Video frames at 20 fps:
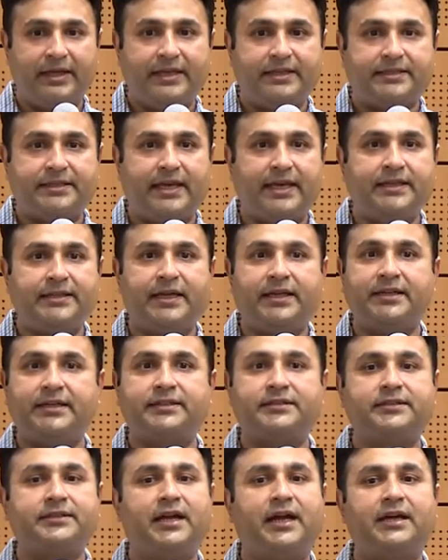saying that
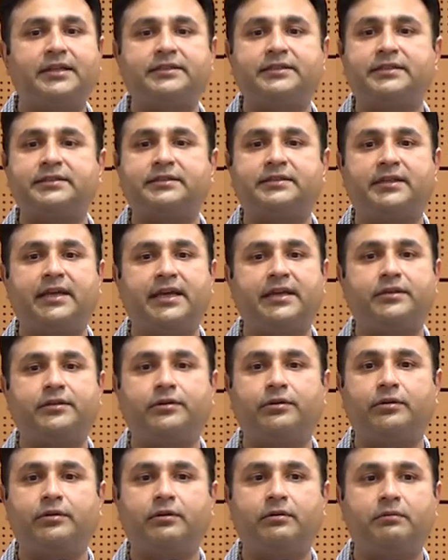it's not just like,
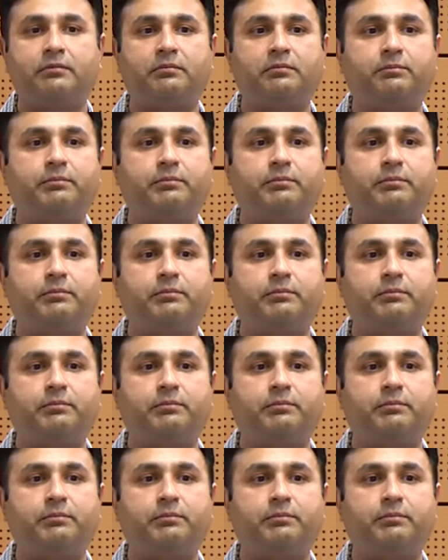you know,